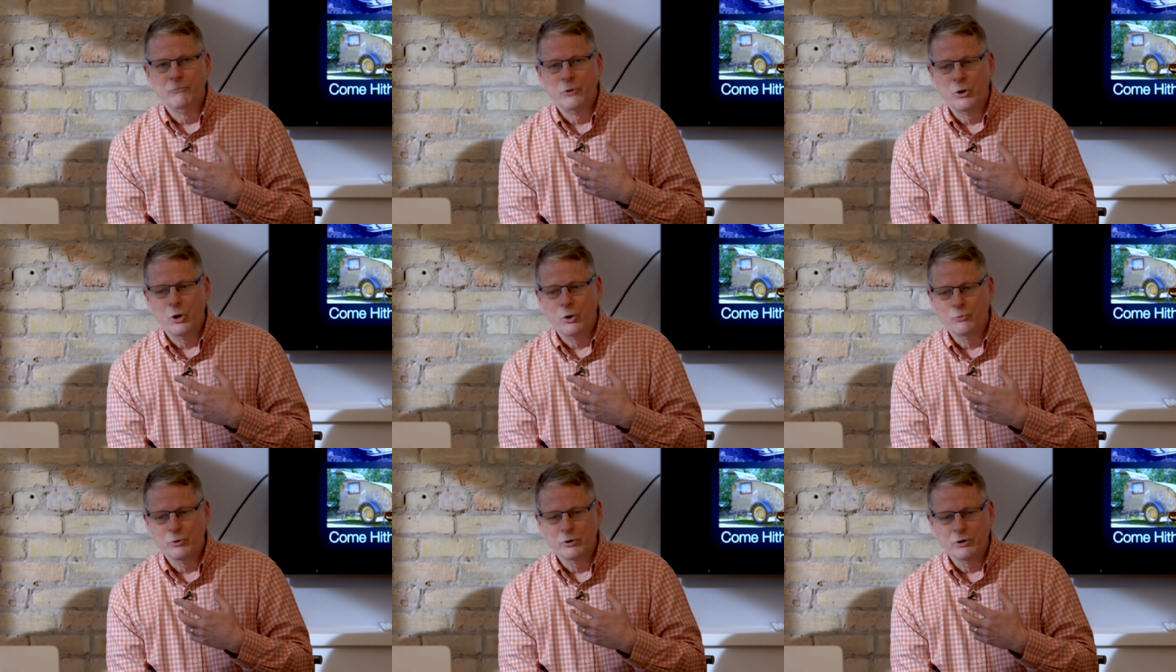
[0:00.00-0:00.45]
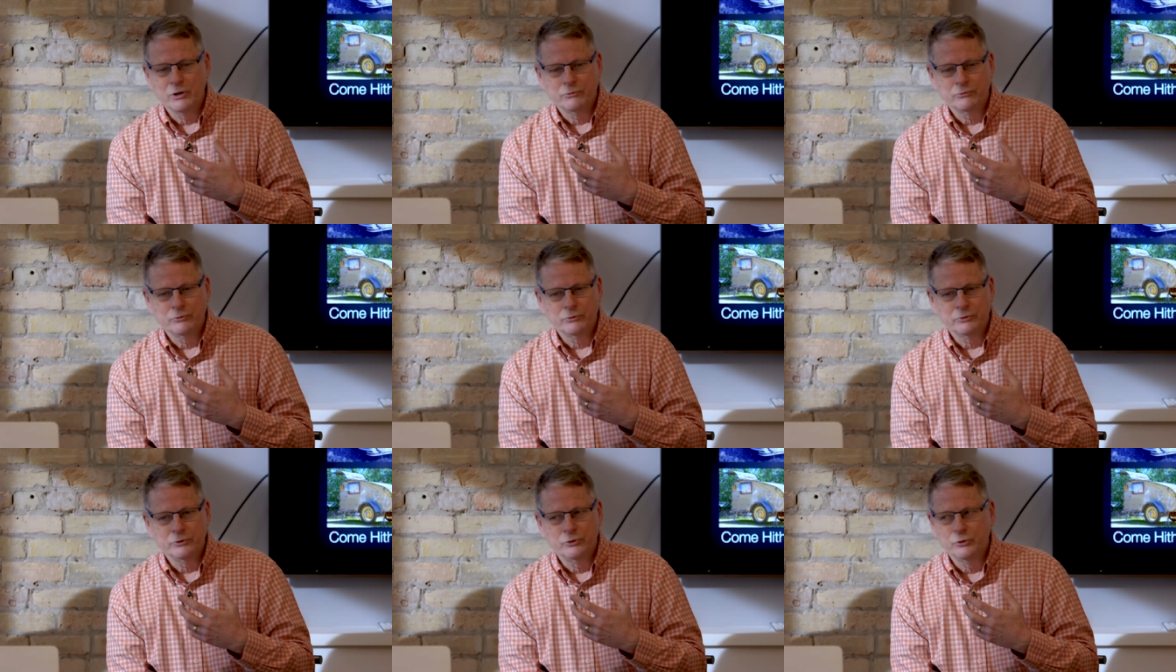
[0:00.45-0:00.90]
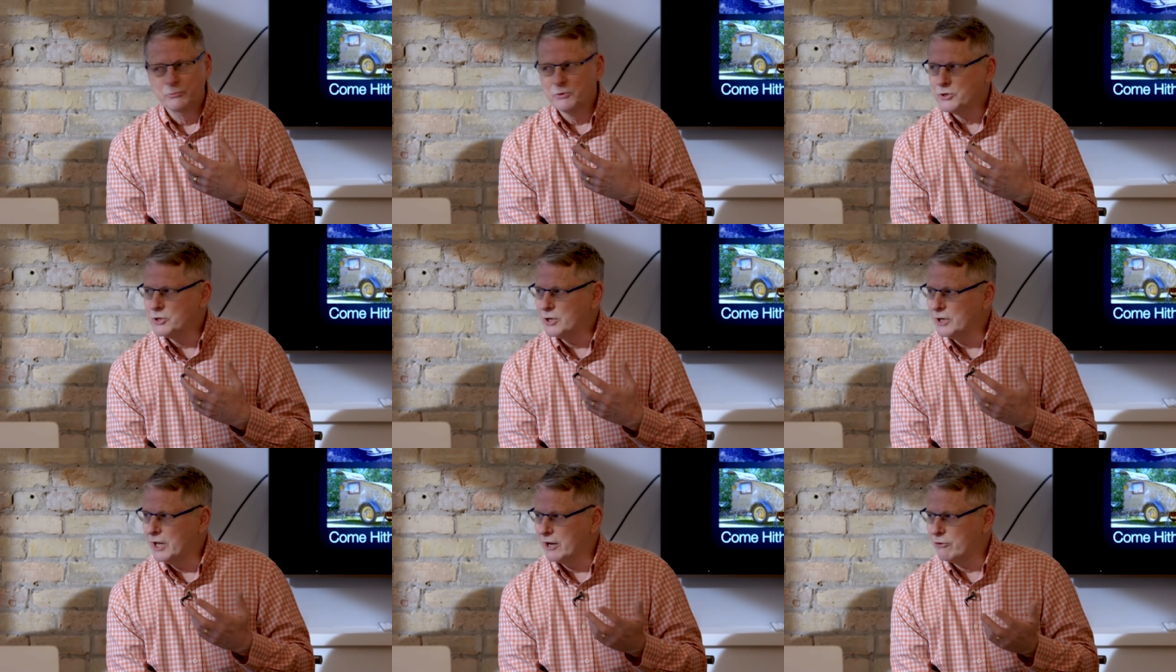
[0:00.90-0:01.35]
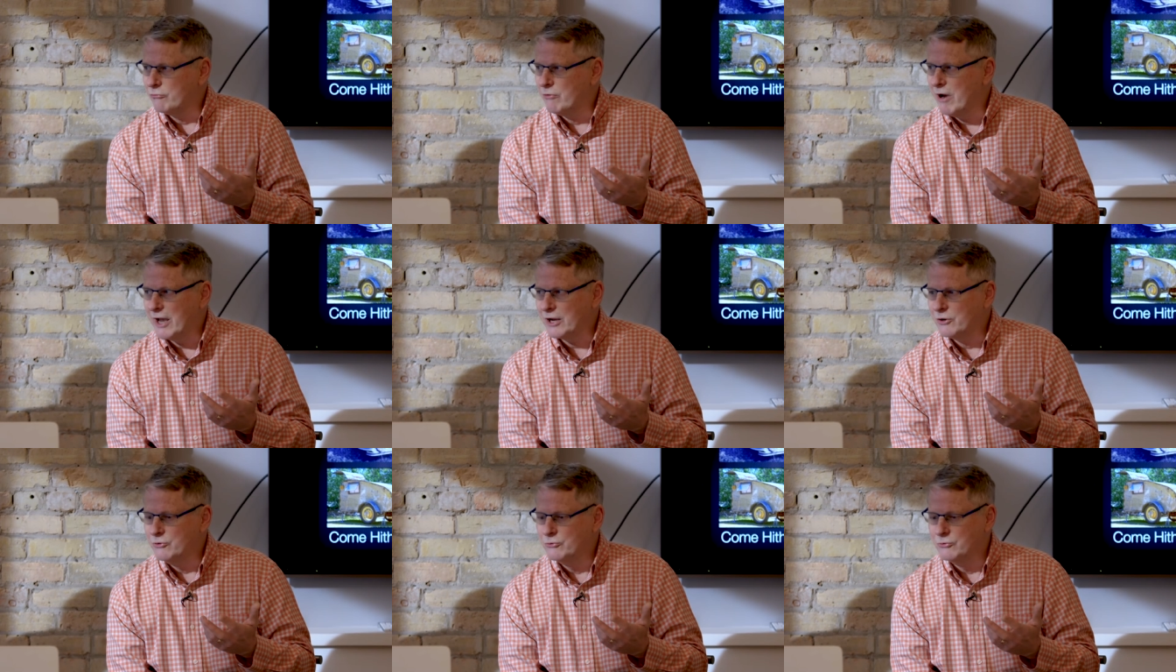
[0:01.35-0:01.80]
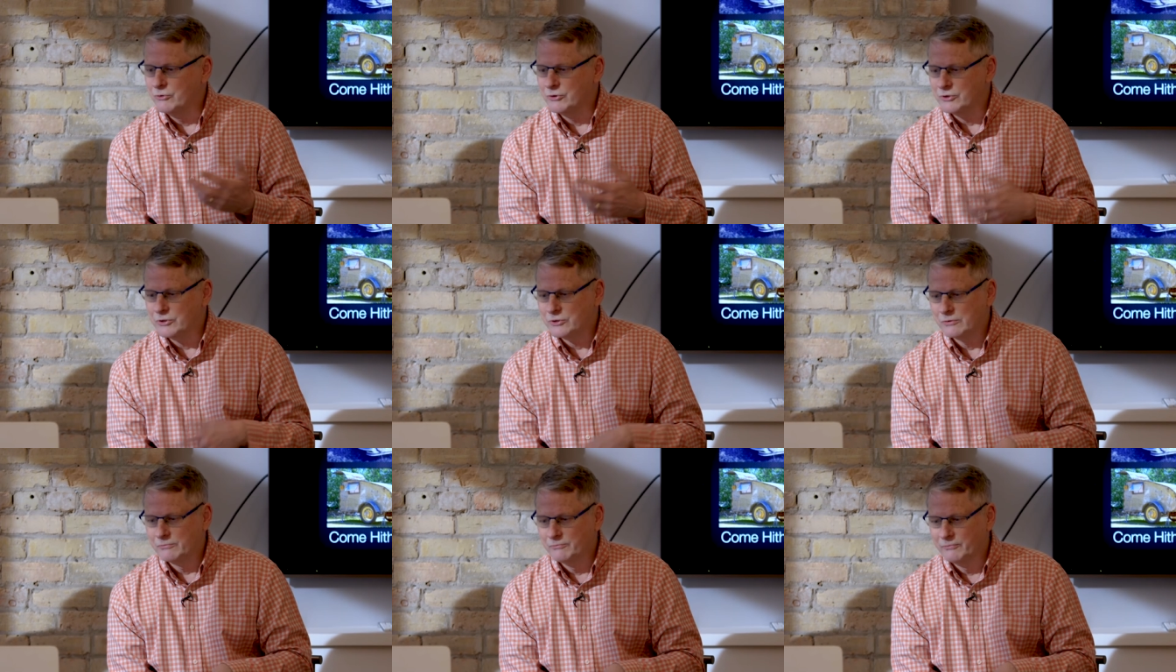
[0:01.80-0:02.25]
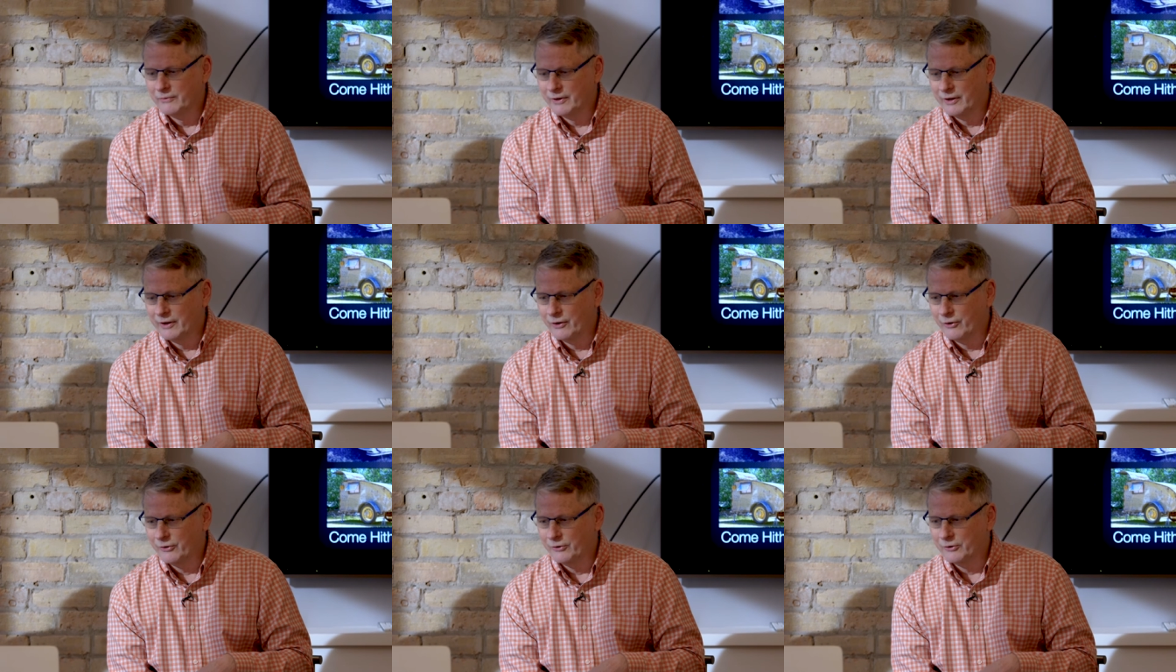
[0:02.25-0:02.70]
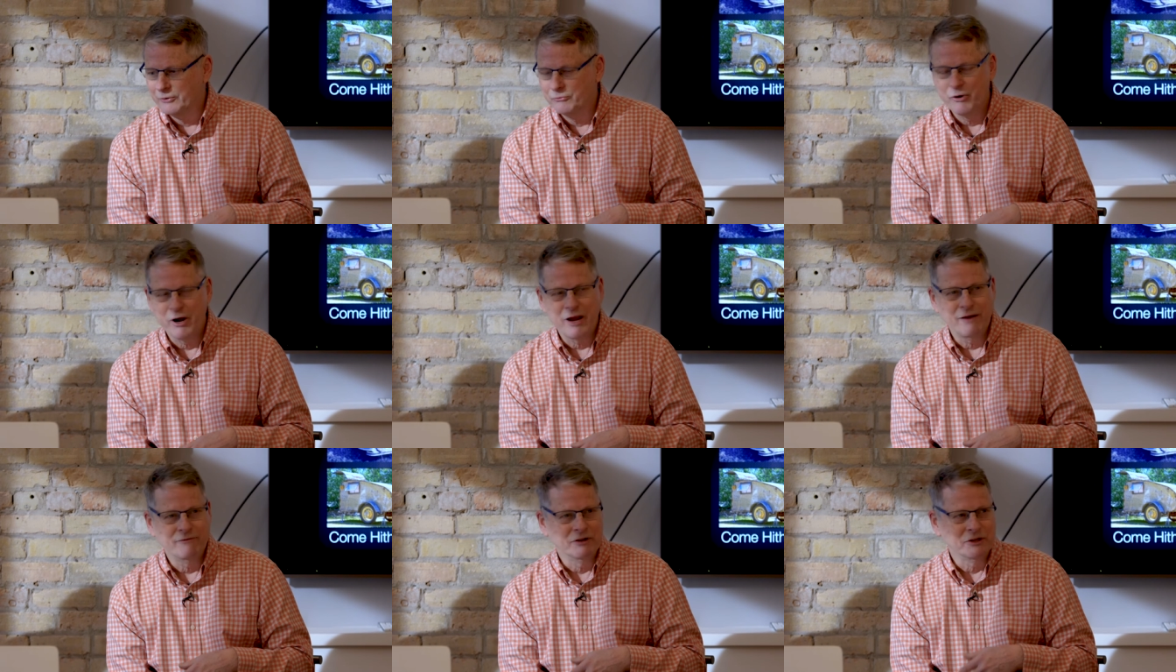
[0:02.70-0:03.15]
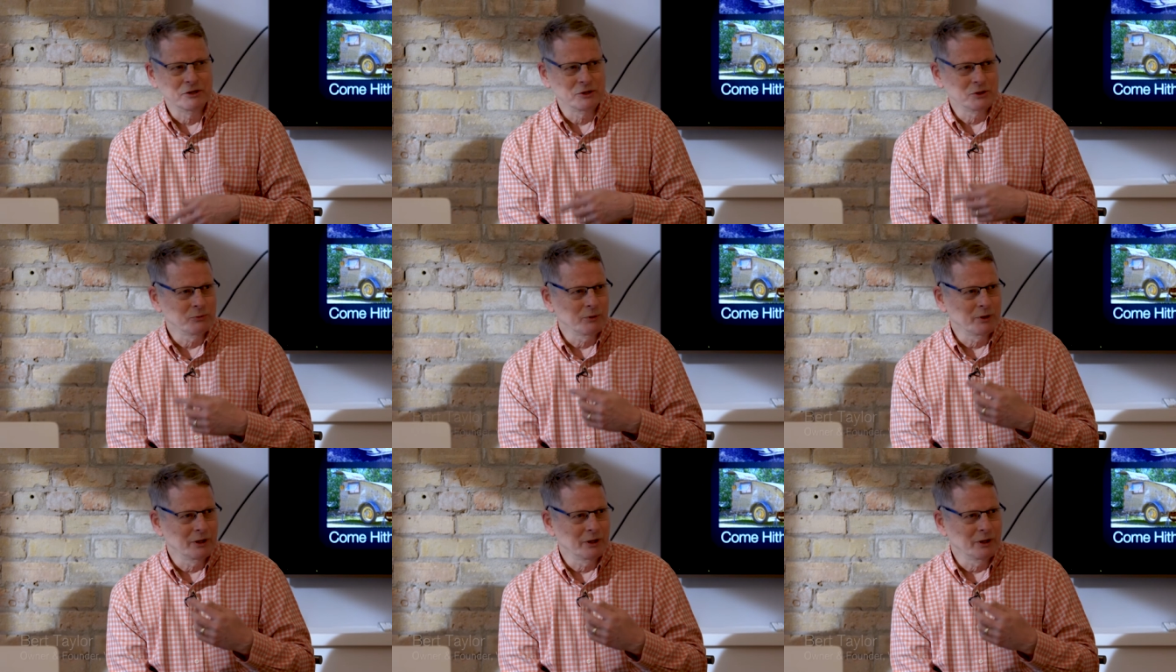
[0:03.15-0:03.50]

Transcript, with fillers: You know, we're, we're, humans are like raccoons or ravens.